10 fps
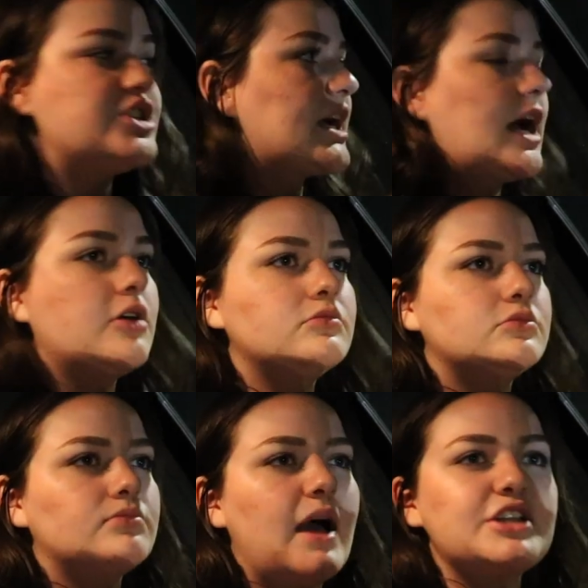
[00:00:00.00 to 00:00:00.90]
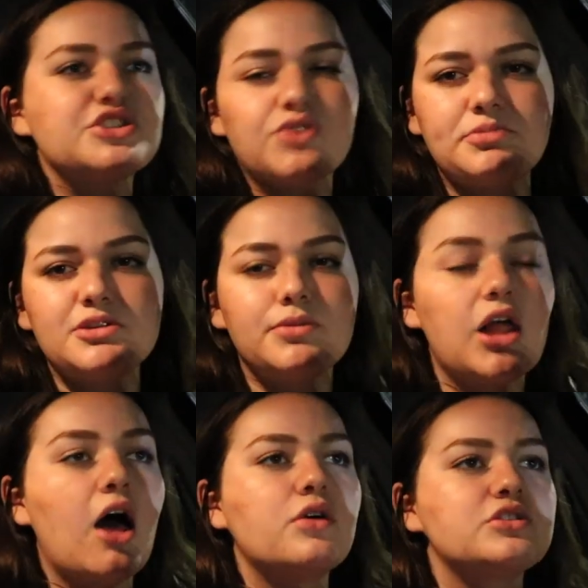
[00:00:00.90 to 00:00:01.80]
Check out my description
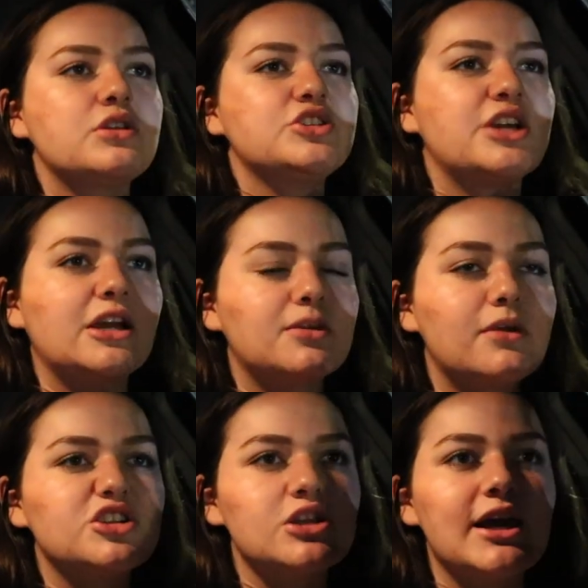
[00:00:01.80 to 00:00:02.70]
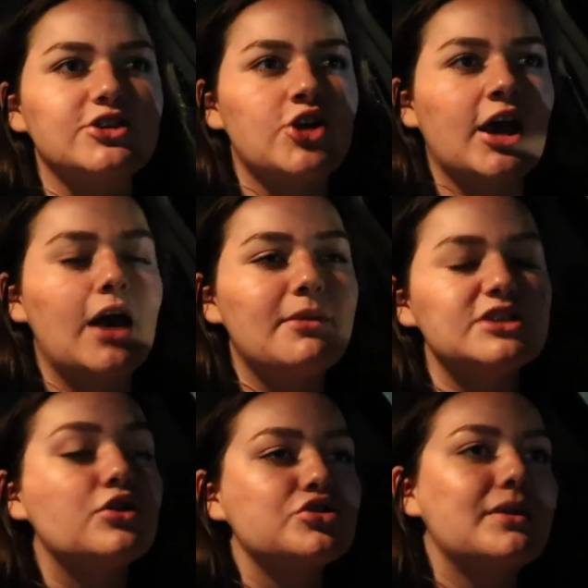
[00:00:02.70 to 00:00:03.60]
below. Check out the merch link. Check out my
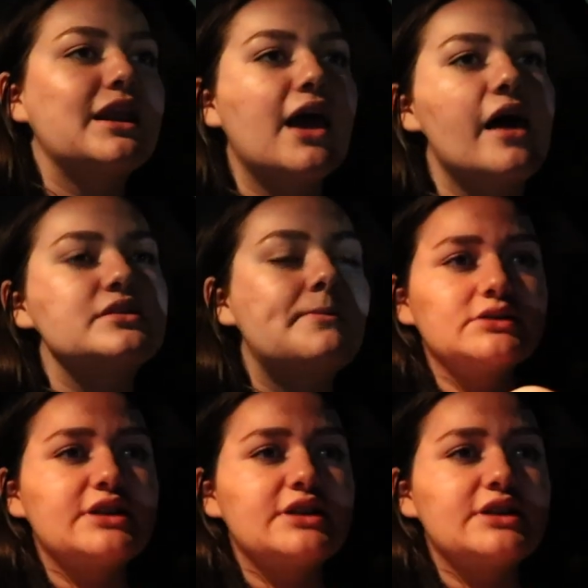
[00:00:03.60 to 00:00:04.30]
social medias.